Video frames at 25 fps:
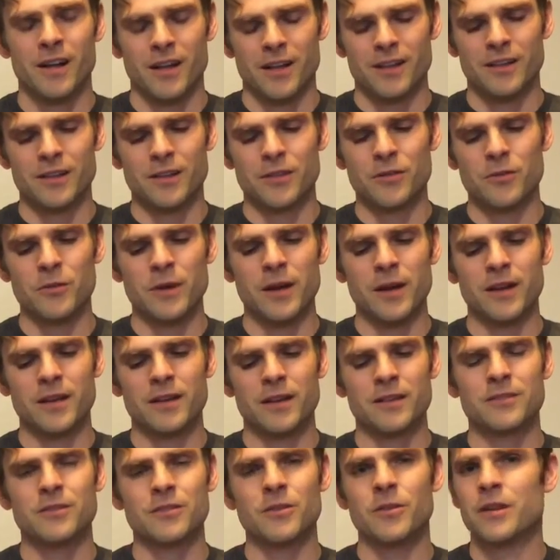Lithuania,
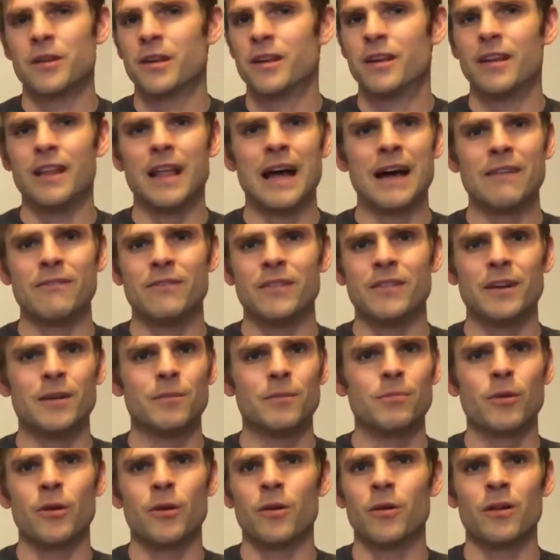Estonia, Latvia,
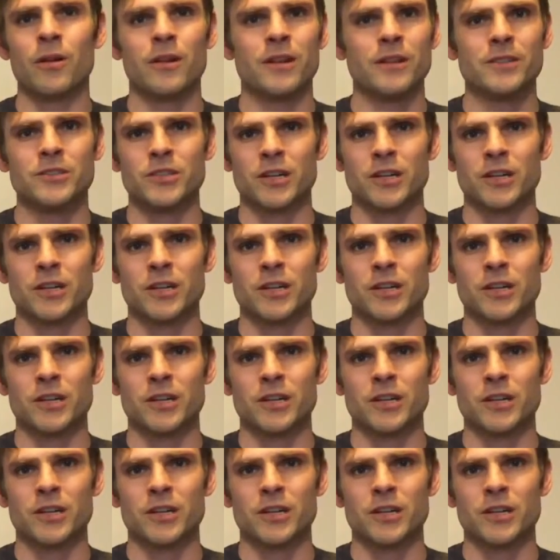Poland,